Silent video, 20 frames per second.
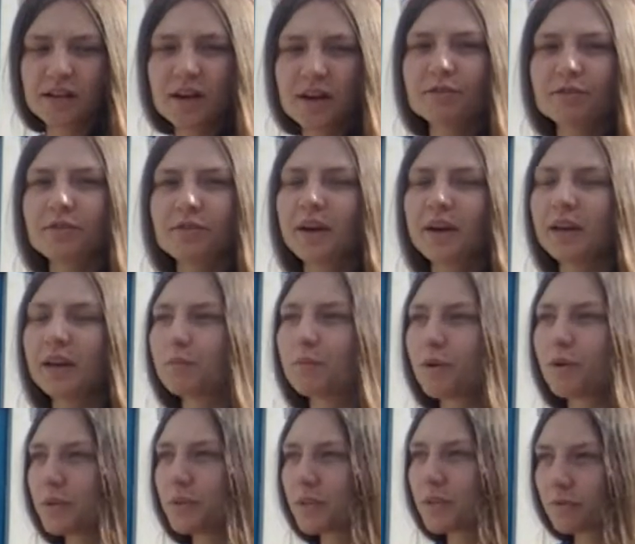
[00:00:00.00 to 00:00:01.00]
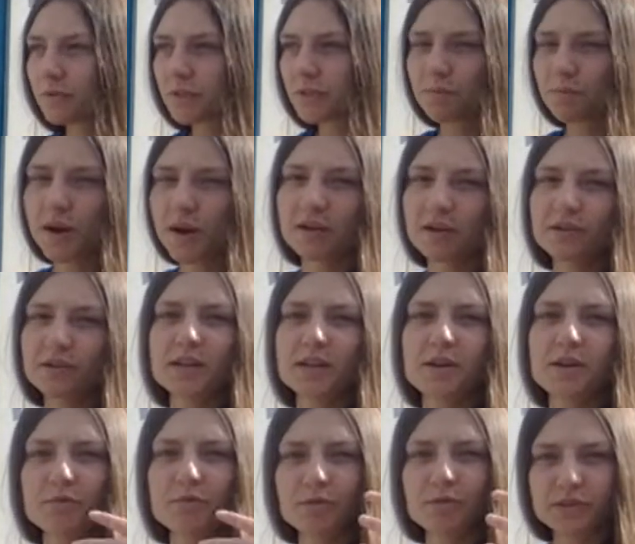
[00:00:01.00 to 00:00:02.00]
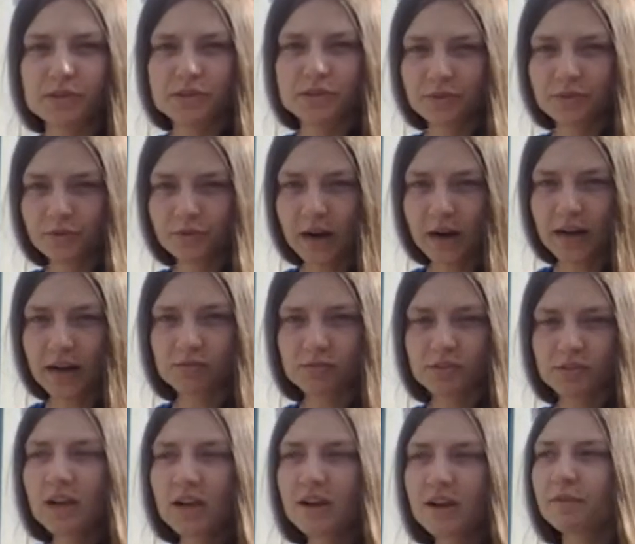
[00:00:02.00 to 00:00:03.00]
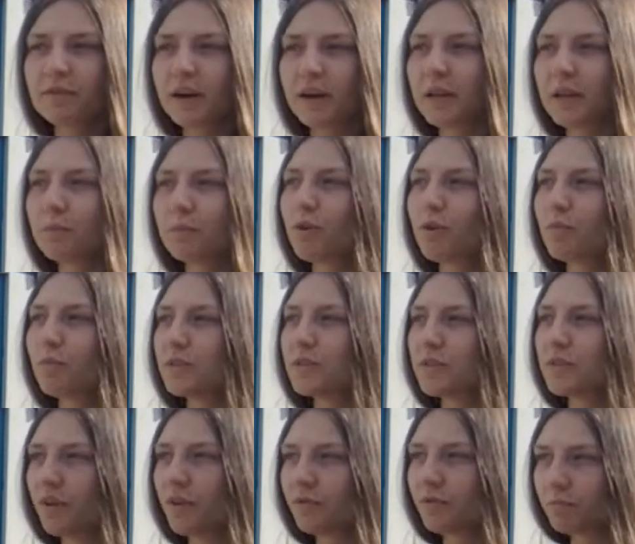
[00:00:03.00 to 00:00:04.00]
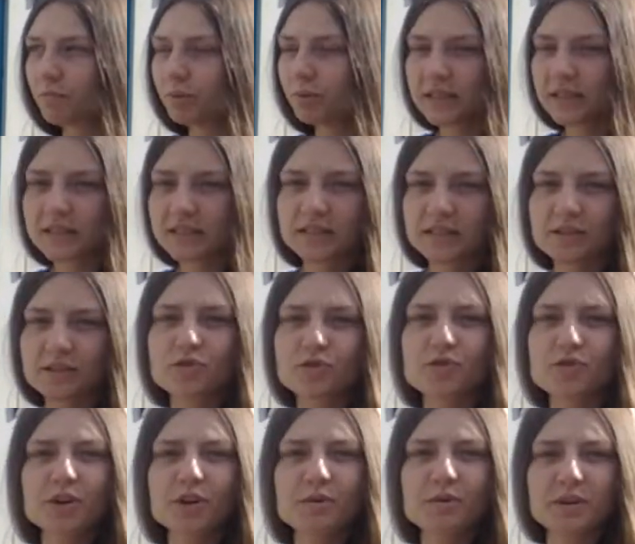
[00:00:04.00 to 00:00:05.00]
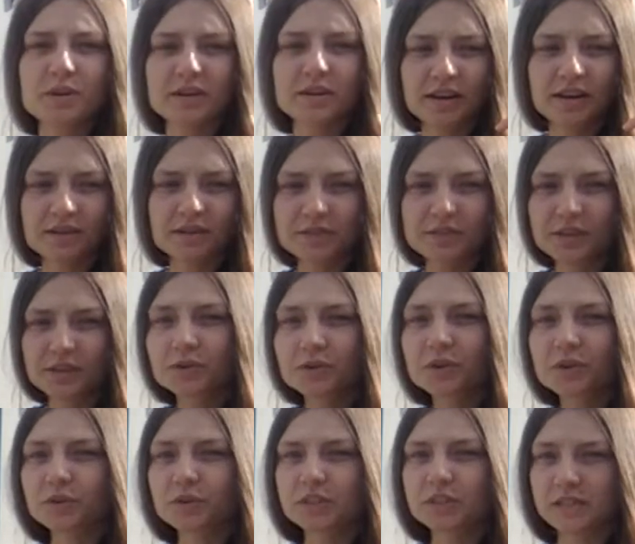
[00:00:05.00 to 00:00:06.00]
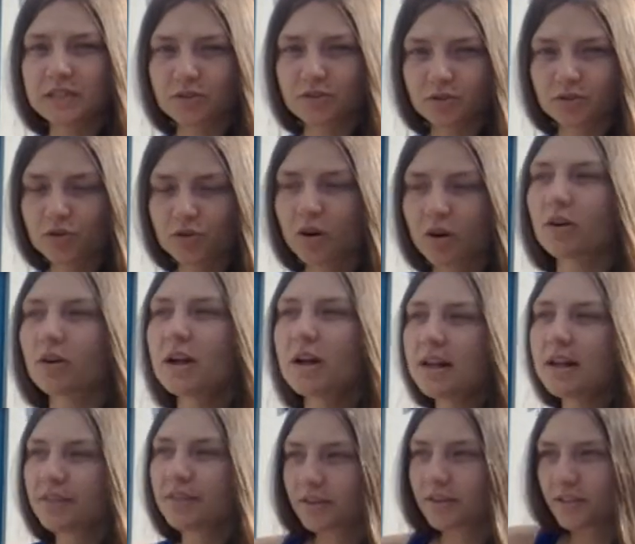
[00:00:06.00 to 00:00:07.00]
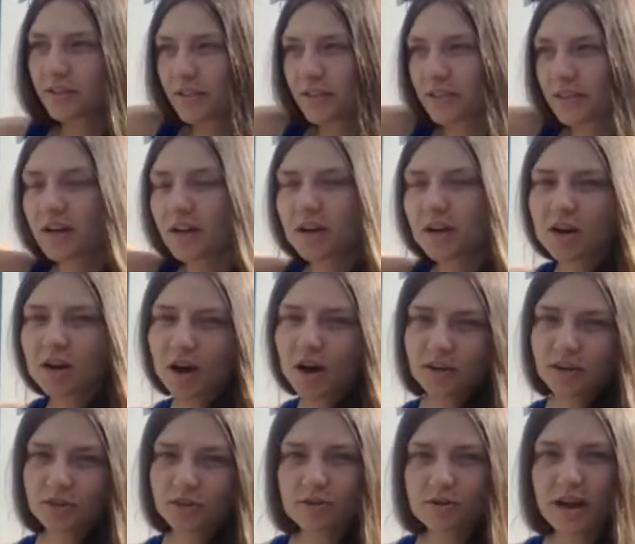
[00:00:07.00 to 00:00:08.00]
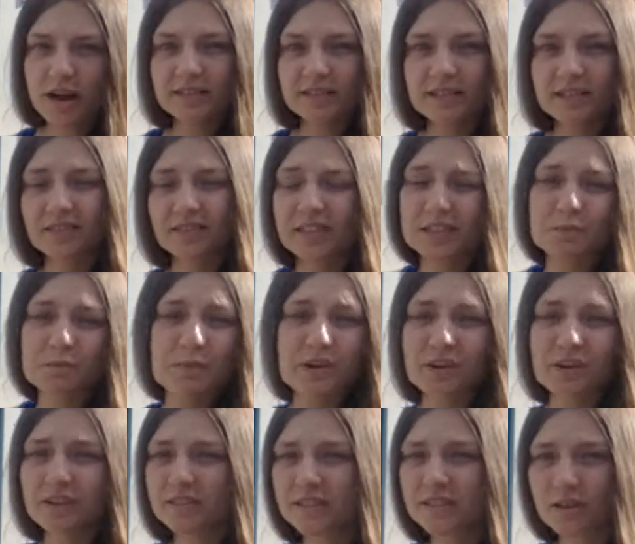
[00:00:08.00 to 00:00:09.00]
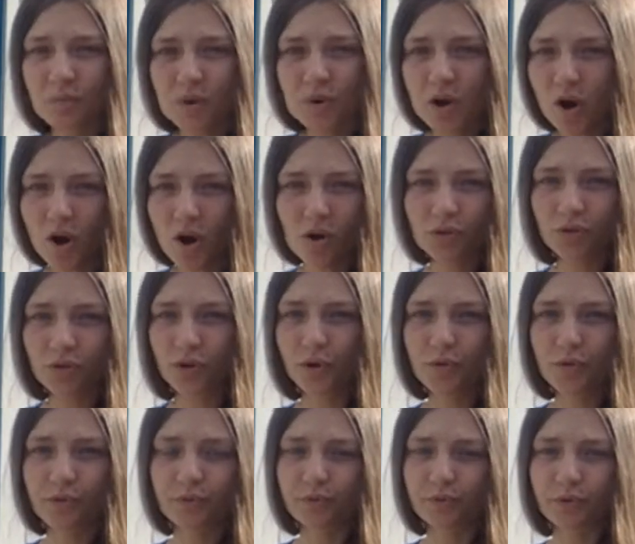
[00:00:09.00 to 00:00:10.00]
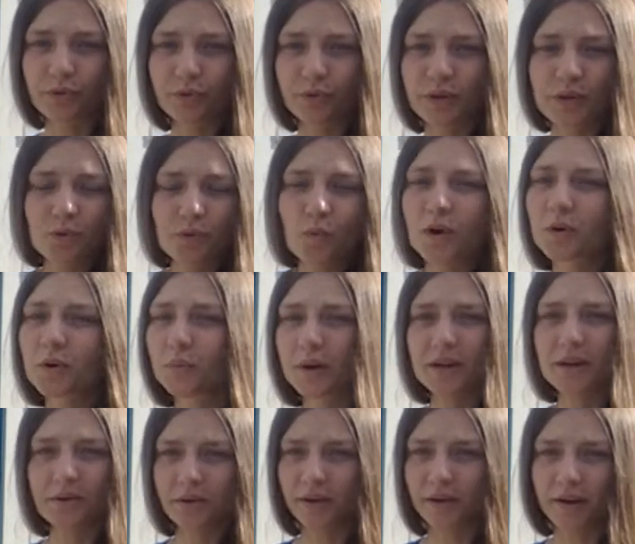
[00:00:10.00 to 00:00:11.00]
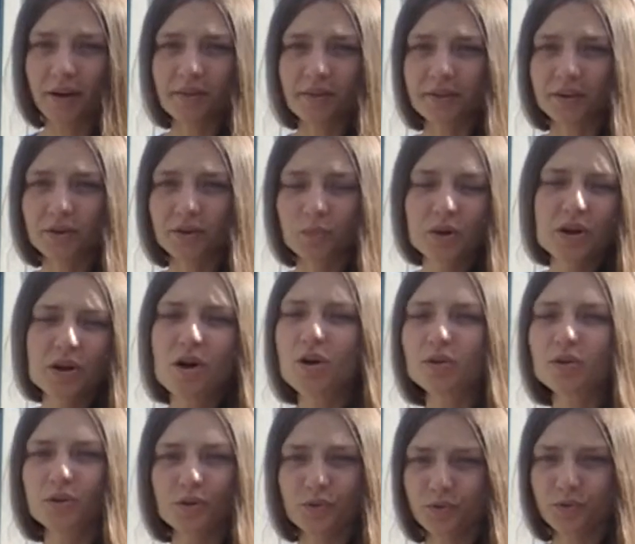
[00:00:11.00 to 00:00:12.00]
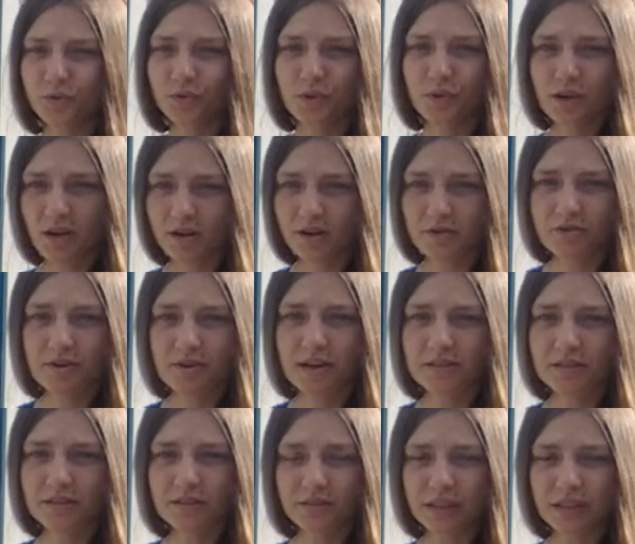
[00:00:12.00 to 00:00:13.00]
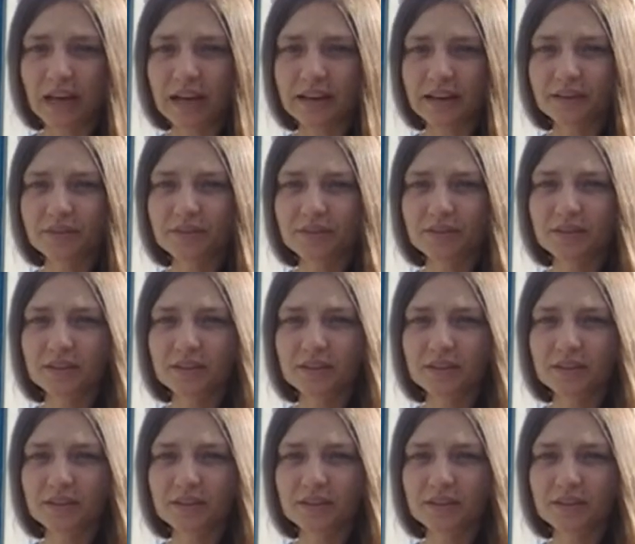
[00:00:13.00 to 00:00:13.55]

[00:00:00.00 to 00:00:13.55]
finding moments of smiles and moments of frowns, finding moments of bliss and enjoyment and of difficulty and struggle. There's this contrast of experience that we all go through in one way or another. We all go through the contrast of life.